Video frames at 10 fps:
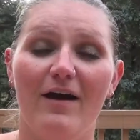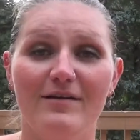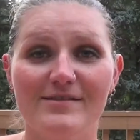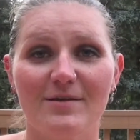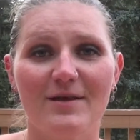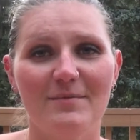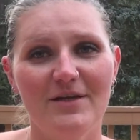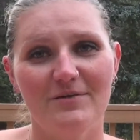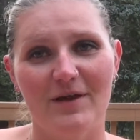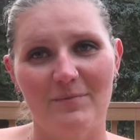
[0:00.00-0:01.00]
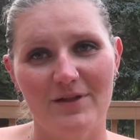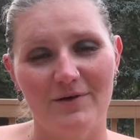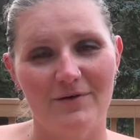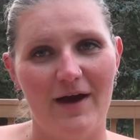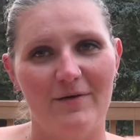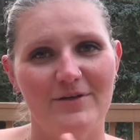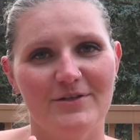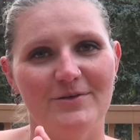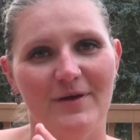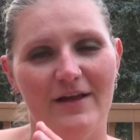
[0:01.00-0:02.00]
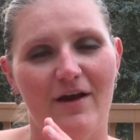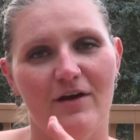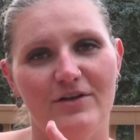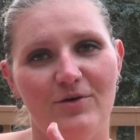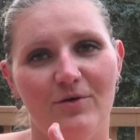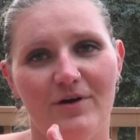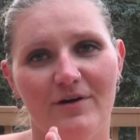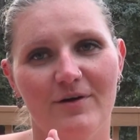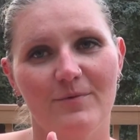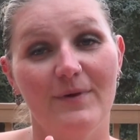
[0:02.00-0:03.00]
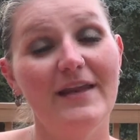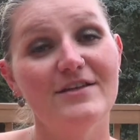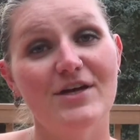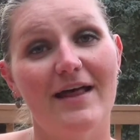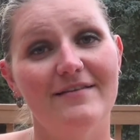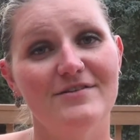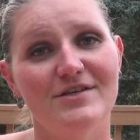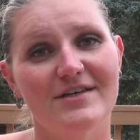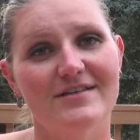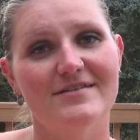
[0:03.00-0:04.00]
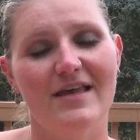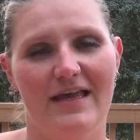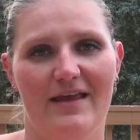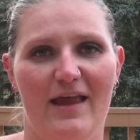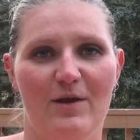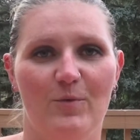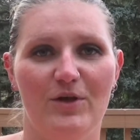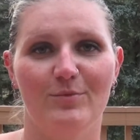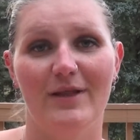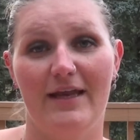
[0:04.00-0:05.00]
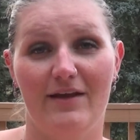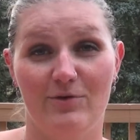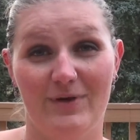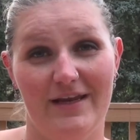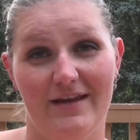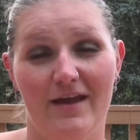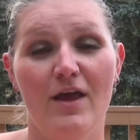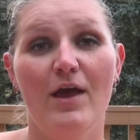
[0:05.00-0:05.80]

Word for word: Also, let me know down below how you're doing on your reading challenges and what you're planning on reading